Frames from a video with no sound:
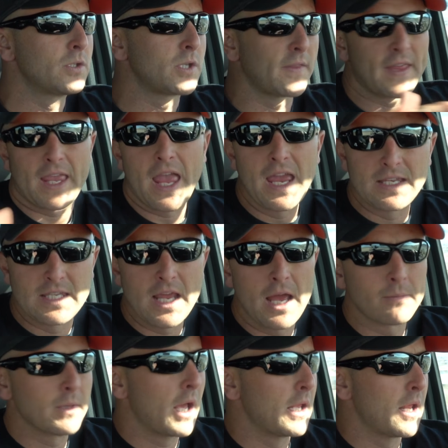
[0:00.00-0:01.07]
to the
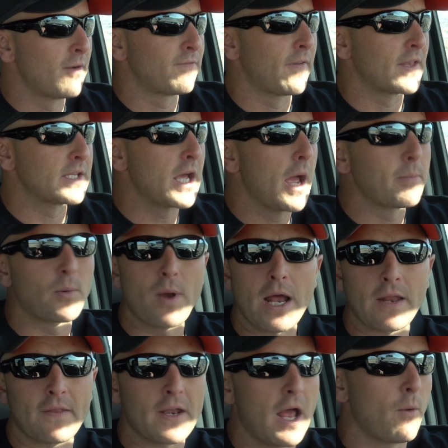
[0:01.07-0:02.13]
KTM lineup for the type of
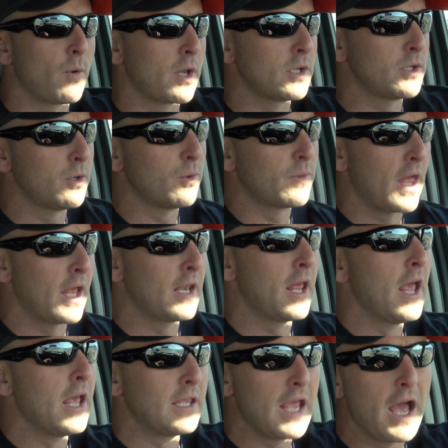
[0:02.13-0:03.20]
riding that I want to do, then
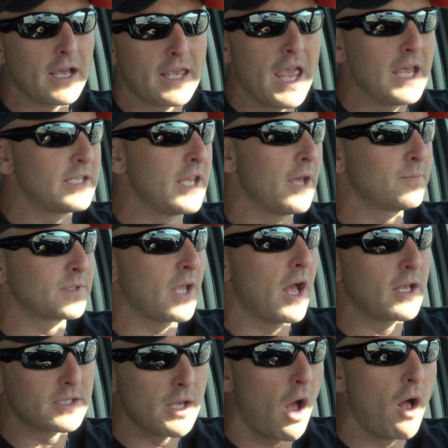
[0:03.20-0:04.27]
yeah, KTM's
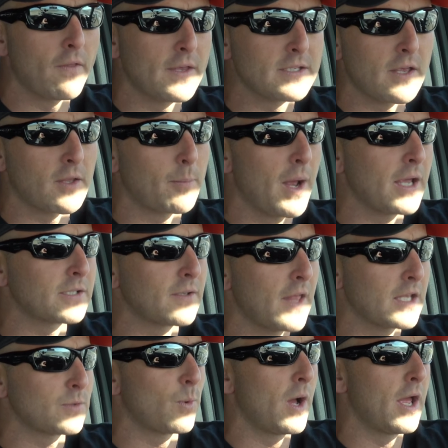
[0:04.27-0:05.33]
got all these other bikes, so
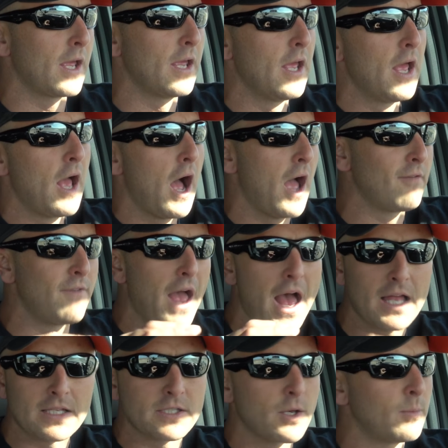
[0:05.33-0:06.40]
that's why I've
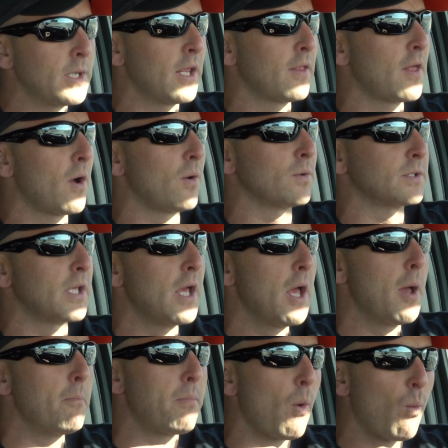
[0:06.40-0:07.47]
had so many of those.
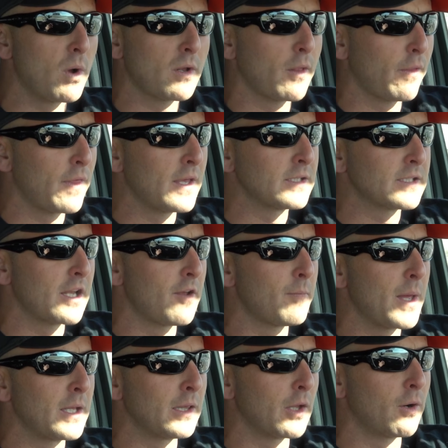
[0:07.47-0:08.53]
But one of the things that
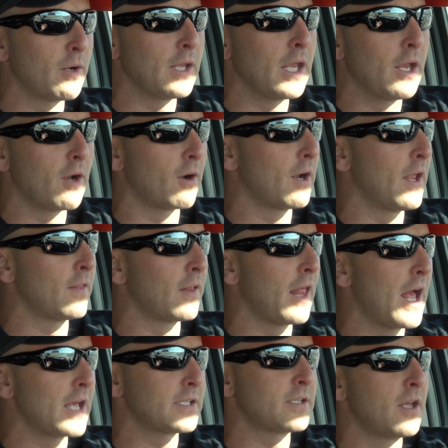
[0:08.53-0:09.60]
I've been learning here in the
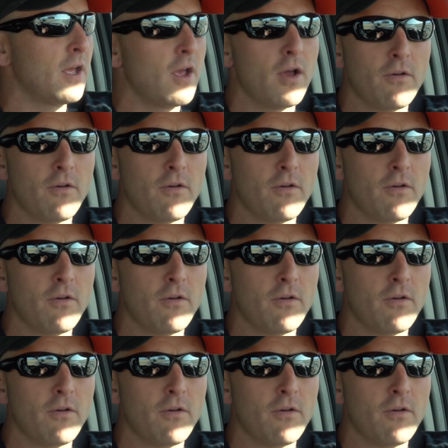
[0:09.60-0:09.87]
last